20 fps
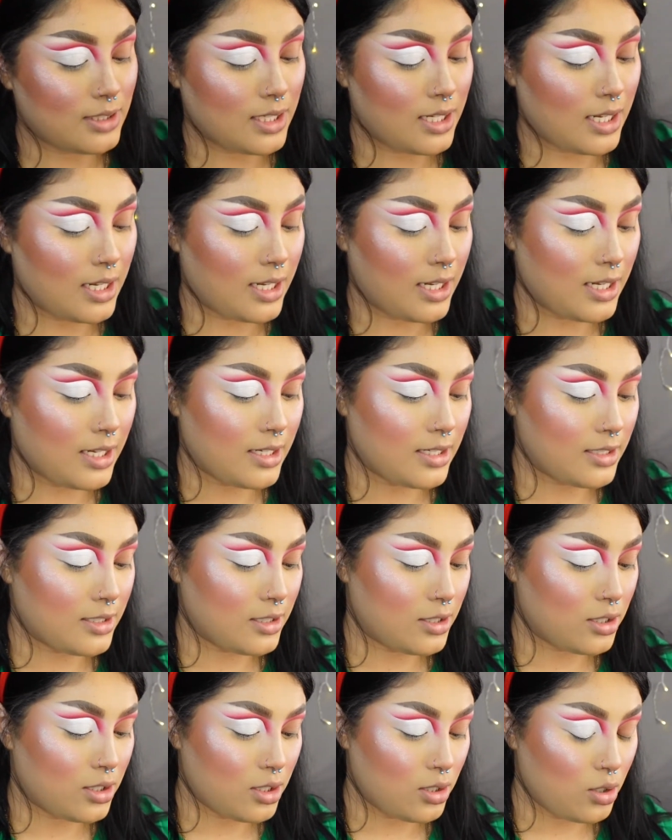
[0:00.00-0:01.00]

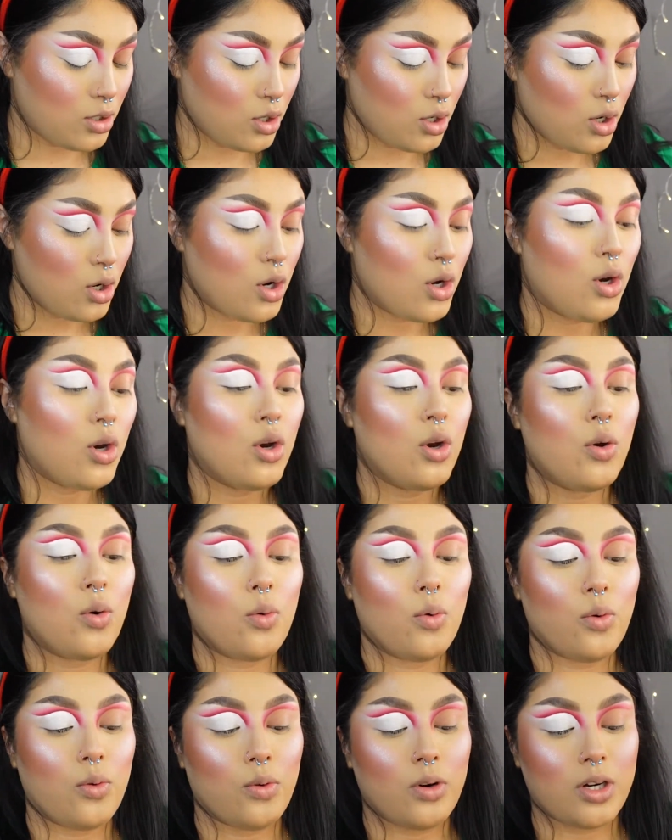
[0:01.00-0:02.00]
and
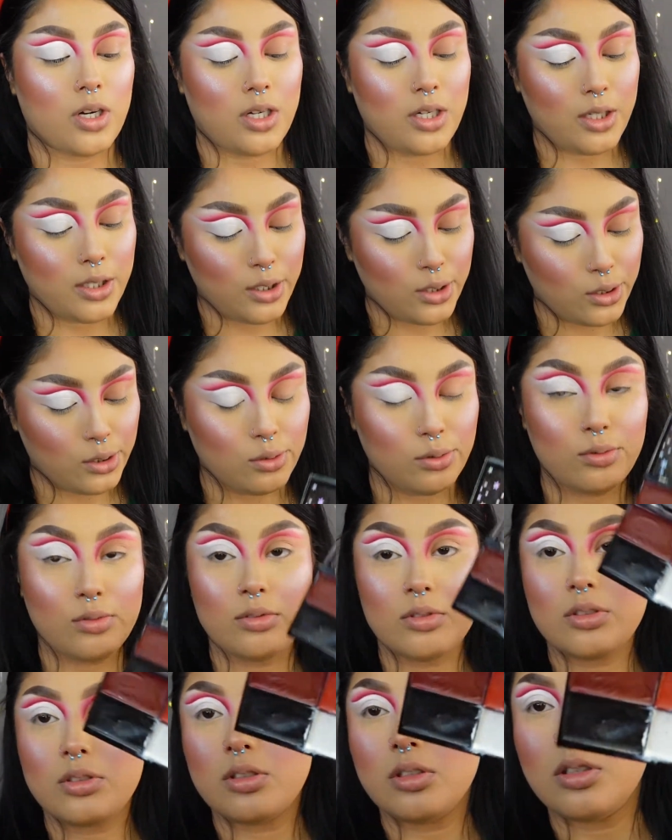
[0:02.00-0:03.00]
we're gonna
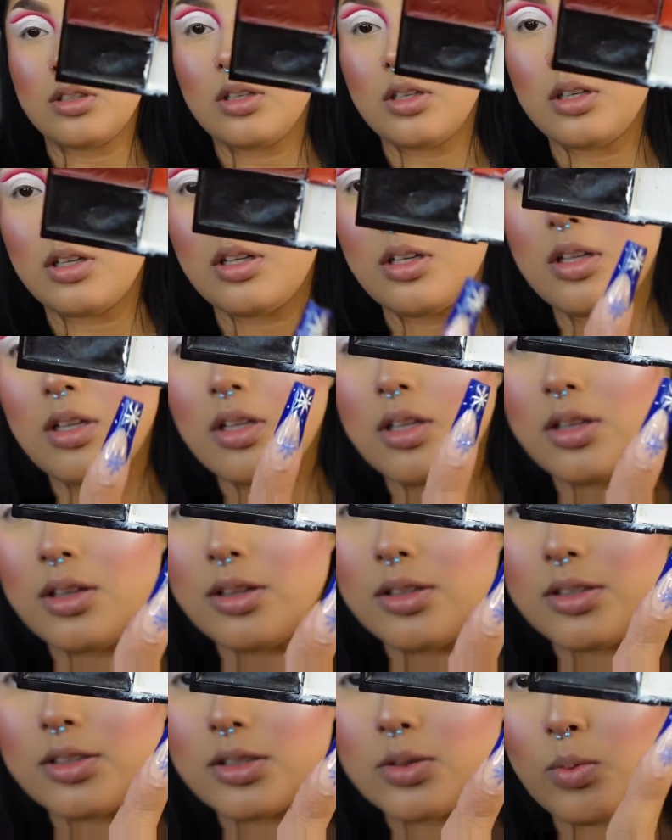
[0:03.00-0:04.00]
use
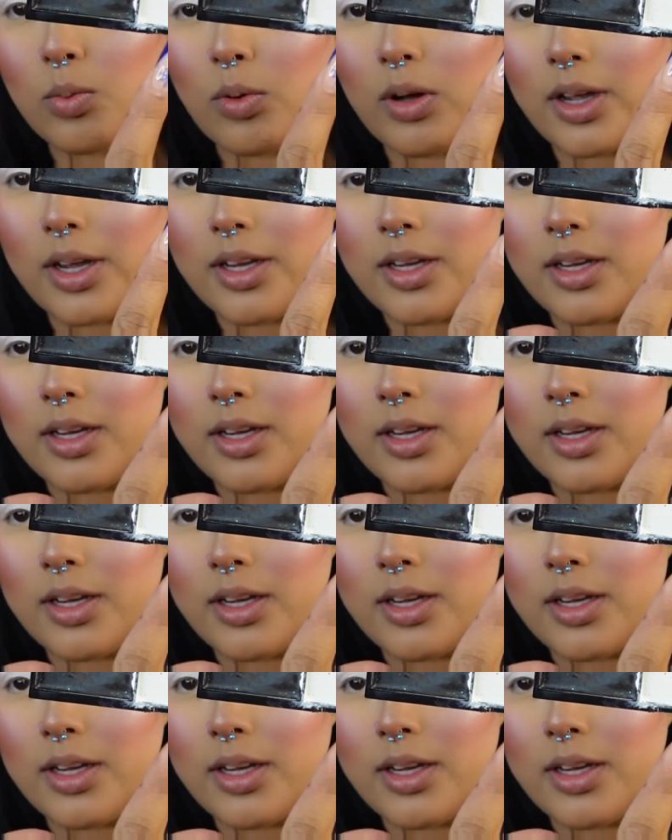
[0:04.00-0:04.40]
this white